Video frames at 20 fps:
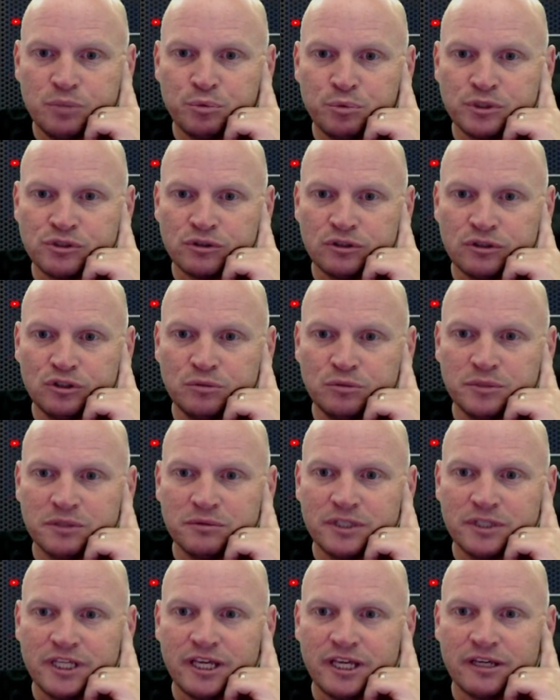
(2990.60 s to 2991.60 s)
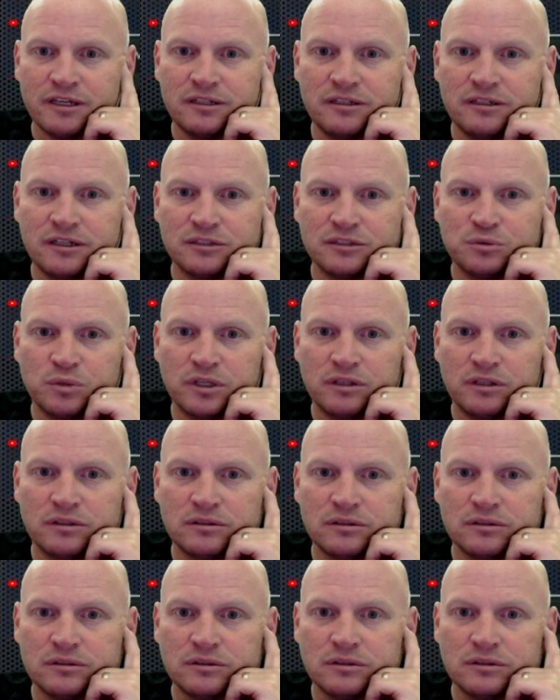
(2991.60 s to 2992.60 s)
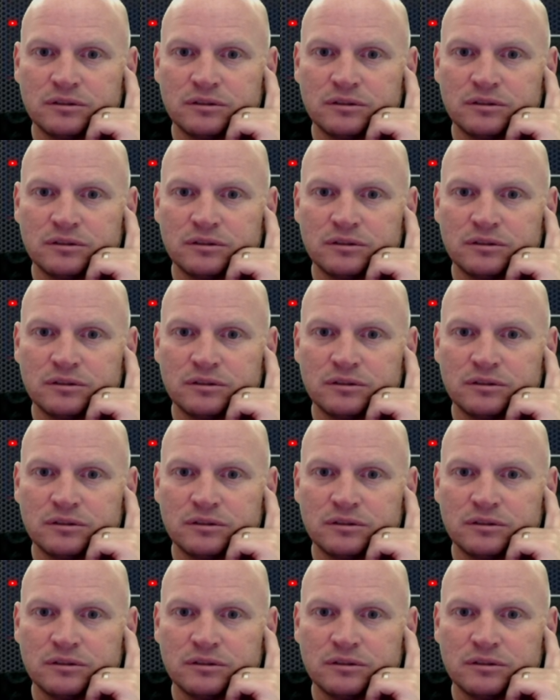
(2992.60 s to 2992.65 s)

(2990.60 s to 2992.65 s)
Cheap ones are aluminum and can't conduct well.